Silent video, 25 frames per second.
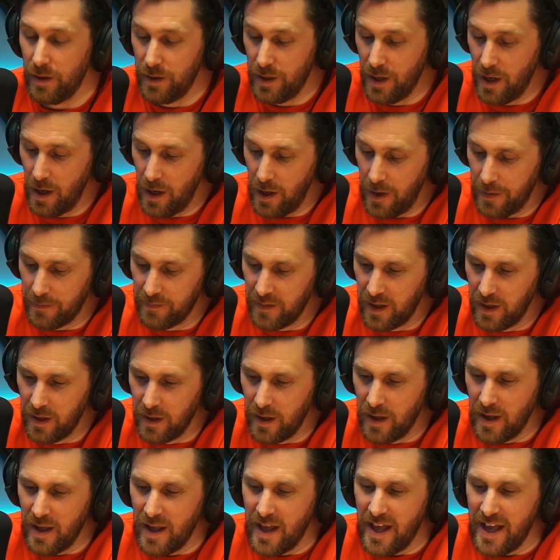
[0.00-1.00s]
Yeah,
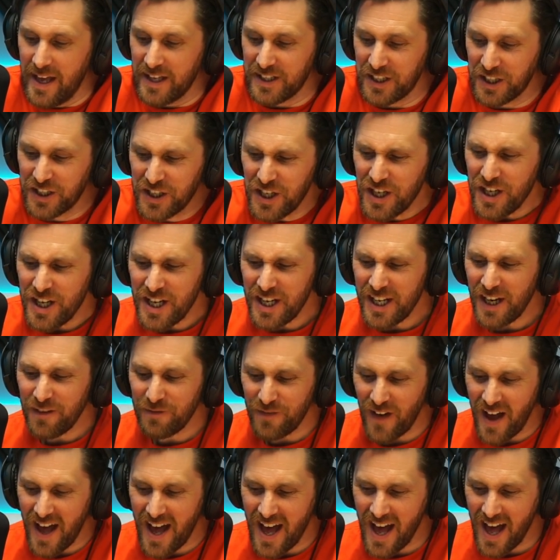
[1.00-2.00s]
it's a good
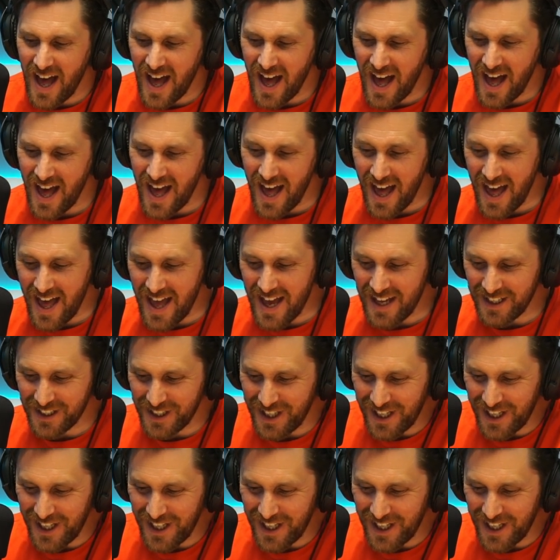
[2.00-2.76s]
advice